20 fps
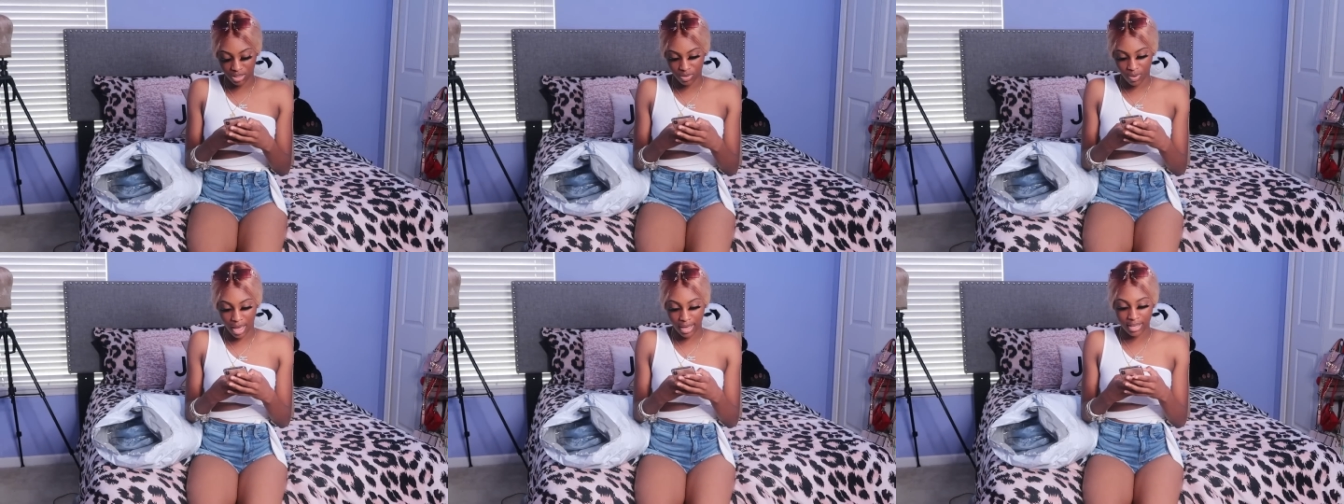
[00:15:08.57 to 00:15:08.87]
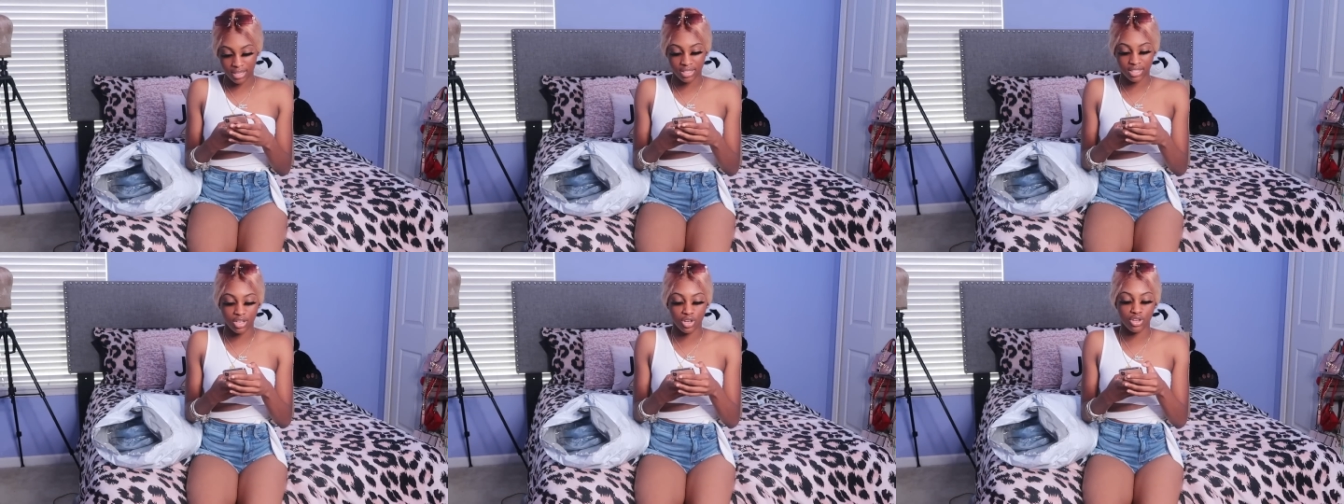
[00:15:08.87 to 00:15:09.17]
so I
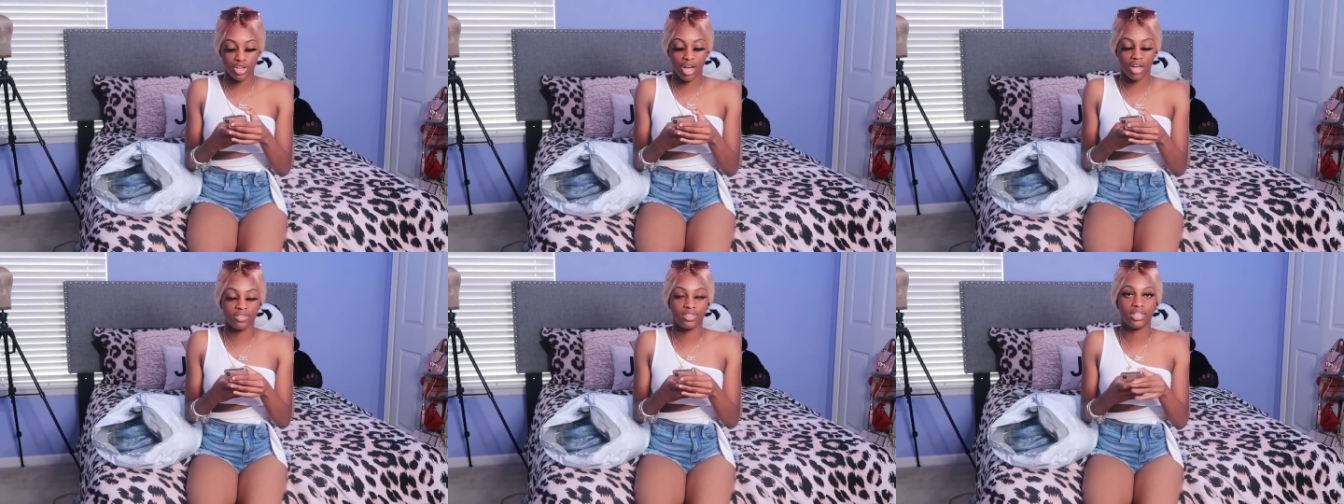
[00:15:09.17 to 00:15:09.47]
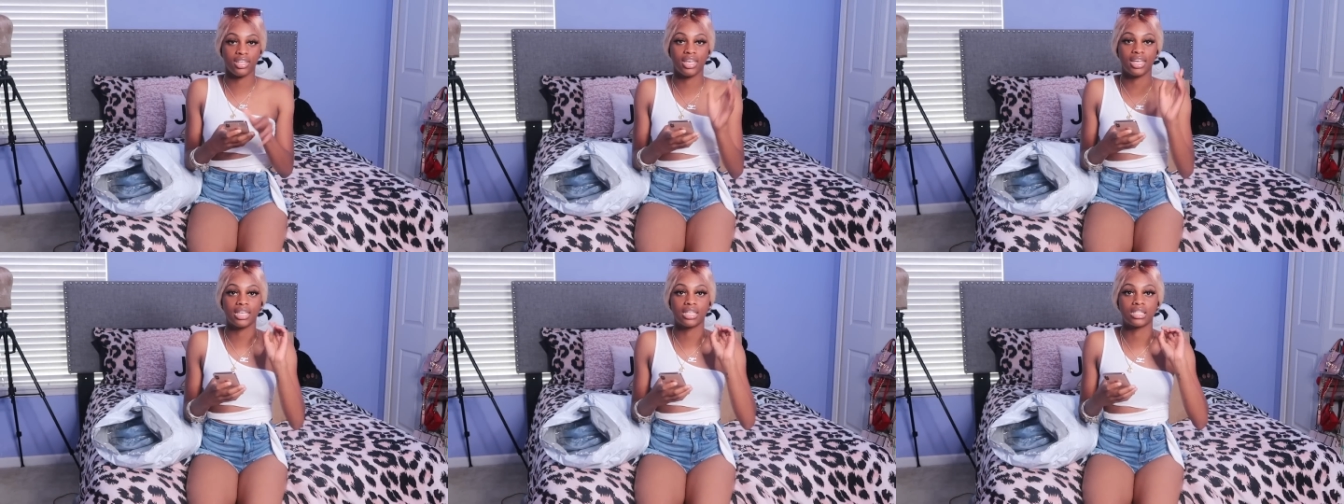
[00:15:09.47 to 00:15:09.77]
could tell y'all
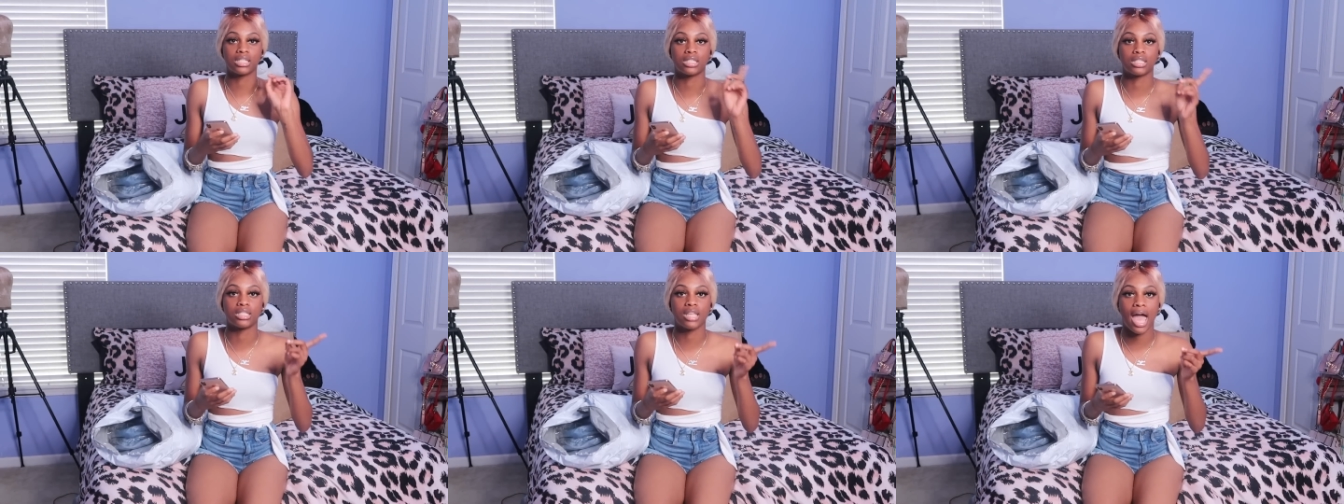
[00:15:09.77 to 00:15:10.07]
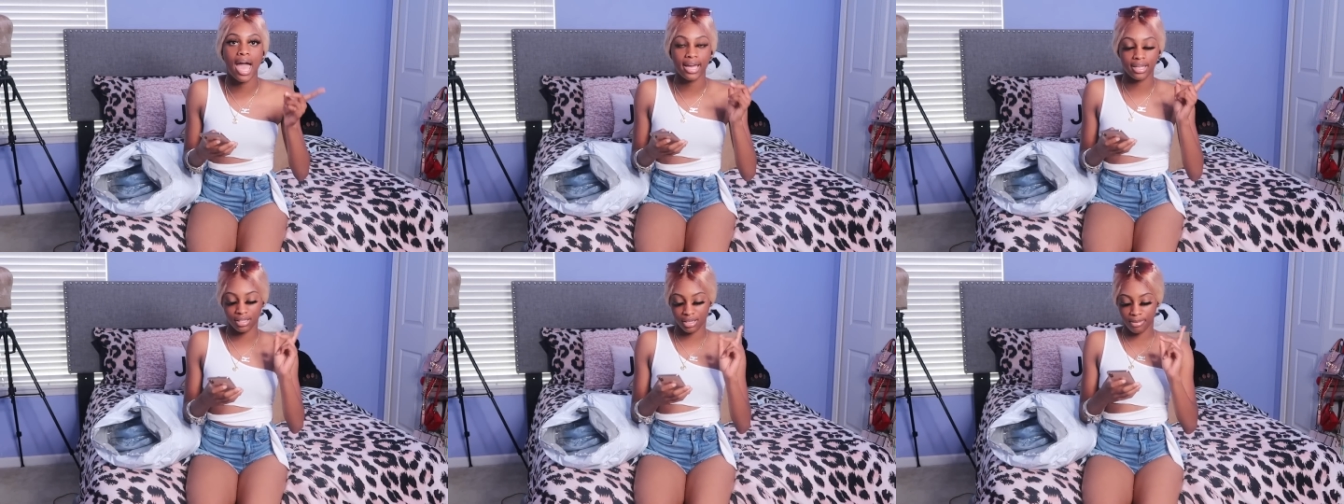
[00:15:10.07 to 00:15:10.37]
the
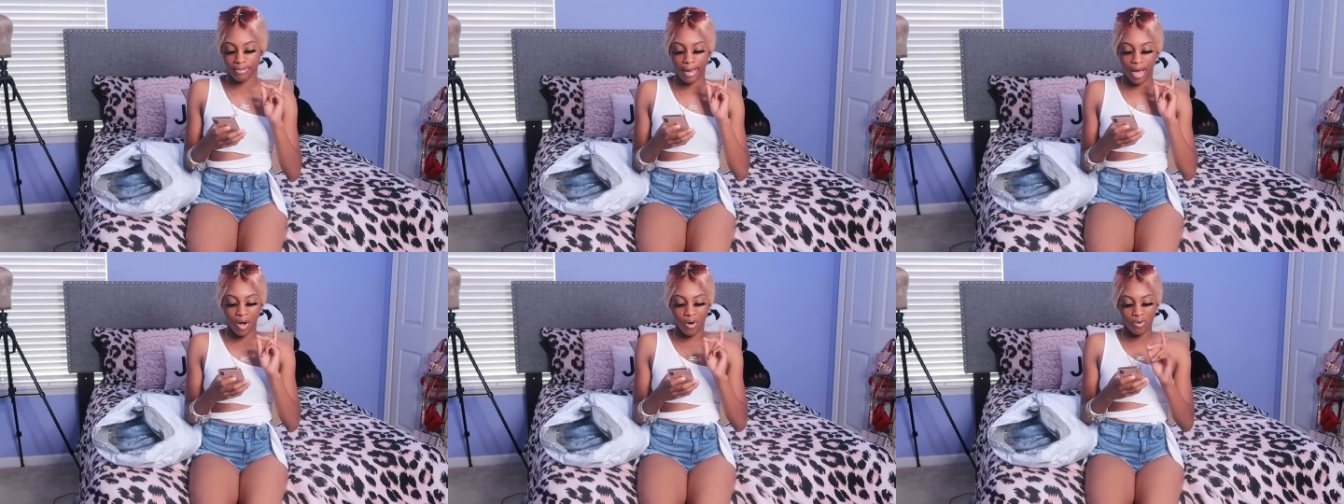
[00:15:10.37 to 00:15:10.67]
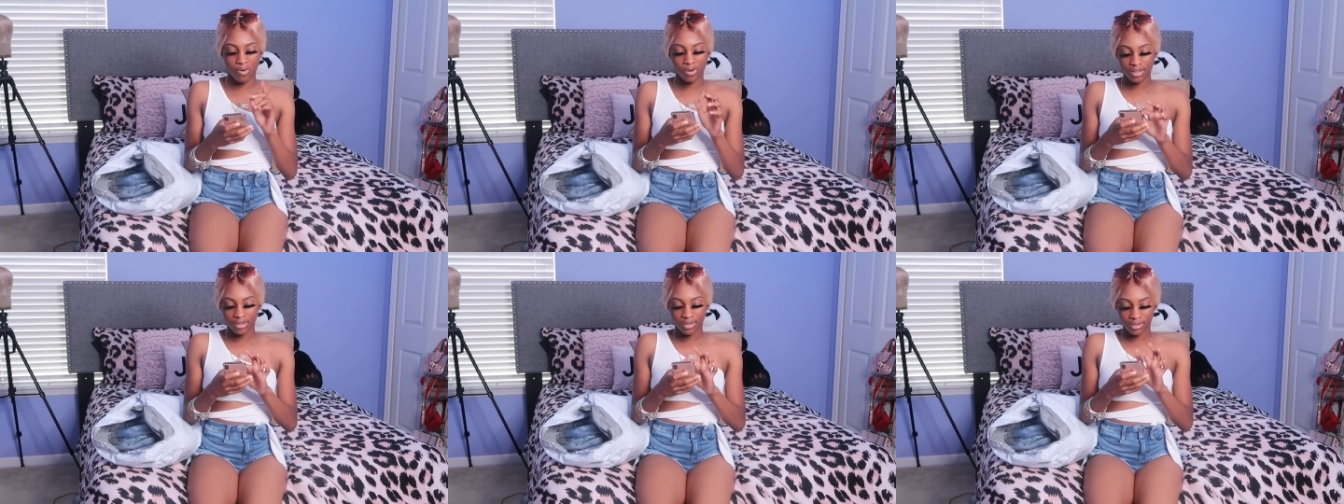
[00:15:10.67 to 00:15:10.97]
exact
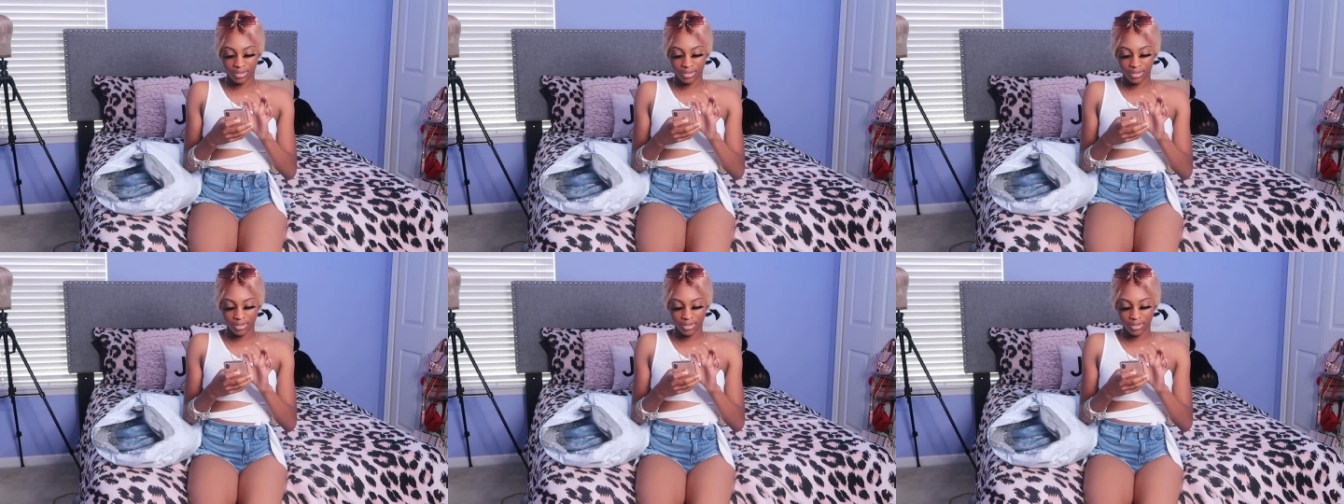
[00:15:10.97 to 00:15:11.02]
amount.